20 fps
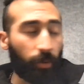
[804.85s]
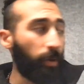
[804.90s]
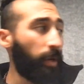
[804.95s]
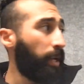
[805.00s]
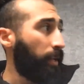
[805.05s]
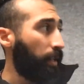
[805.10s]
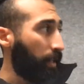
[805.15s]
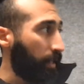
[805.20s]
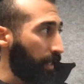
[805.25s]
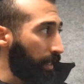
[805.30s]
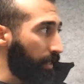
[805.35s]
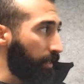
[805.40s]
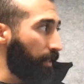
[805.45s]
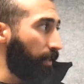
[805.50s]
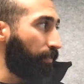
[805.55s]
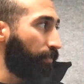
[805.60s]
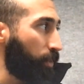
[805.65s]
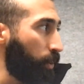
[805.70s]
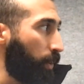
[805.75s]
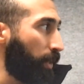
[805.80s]
So
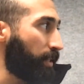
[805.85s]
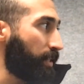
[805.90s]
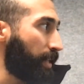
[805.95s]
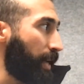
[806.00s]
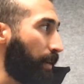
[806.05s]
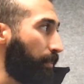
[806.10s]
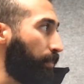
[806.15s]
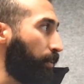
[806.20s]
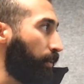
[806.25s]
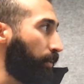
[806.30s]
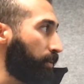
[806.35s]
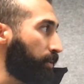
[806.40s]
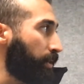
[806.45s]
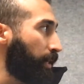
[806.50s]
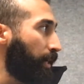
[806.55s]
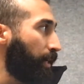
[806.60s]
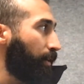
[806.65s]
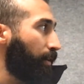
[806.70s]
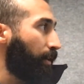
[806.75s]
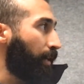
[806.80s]
a few examples,
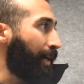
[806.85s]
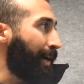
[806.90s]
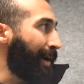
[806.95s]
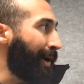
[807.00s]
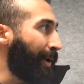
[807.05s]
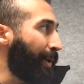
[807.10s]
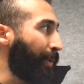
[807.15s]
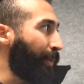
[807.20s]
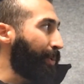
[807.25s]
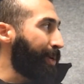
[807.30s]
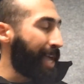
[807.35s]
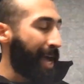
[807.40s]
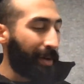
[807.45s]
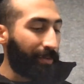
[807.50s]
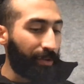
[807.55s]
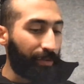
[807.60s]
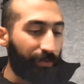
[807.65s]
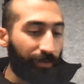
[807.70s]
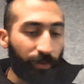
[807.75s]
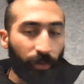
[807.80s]
we
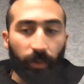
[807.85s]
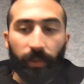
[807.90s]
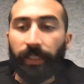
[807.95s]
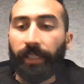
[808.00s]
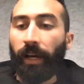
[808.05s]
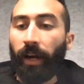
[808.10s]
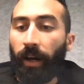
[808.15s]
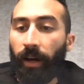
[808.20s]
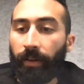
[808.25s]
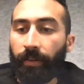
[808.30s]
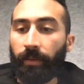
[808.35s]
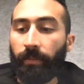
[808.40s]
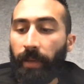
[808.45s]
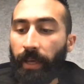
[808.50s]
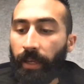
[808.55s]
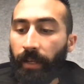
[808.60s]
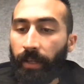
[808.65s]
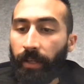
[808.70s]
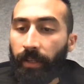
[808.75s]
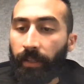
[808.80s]
have a fully
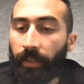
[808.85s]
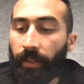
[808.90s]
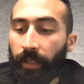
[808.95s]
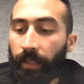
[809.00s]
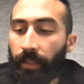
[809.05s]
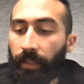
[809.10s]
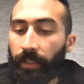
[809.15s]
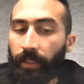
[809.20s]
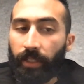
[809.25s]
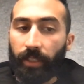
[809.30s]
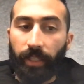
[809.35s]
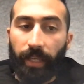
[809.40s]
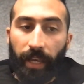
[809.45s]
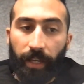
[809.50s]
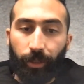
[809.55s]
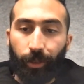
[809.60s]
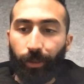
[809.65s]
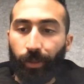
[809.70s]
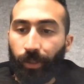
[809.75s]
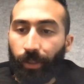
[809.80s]
automated
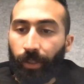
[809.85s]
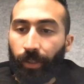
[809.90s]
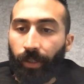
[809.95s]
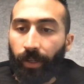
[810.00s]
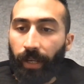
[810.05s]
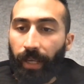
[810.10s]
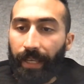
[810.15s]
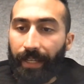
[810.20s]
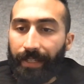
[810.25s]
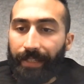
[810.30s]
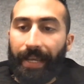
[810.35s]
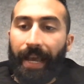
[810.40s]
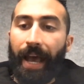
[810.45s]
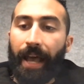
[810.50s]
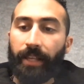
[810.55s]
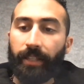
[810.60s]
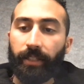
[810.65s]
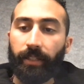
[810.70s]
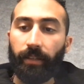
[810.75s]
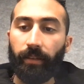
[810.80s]
scheduler and
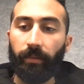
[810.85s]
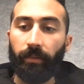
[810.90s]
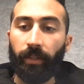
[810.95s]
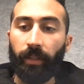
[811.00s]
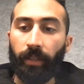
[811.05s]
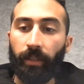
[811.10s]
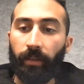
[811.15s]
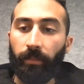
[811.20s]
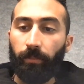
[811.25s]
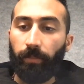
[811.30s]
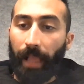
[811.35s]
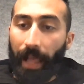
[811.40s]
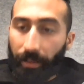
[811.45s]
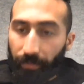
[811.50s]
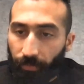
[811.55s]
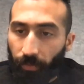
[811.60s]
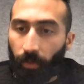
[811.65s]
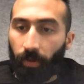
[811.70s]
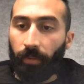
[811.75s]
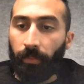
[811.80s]
tasking
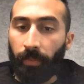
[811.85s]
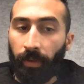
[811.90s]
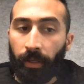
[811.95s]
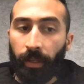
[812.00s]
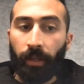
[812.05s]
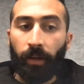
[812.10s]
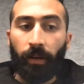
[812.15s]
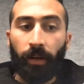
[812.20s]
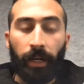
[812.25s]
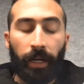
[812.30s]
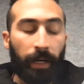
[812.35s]
platform,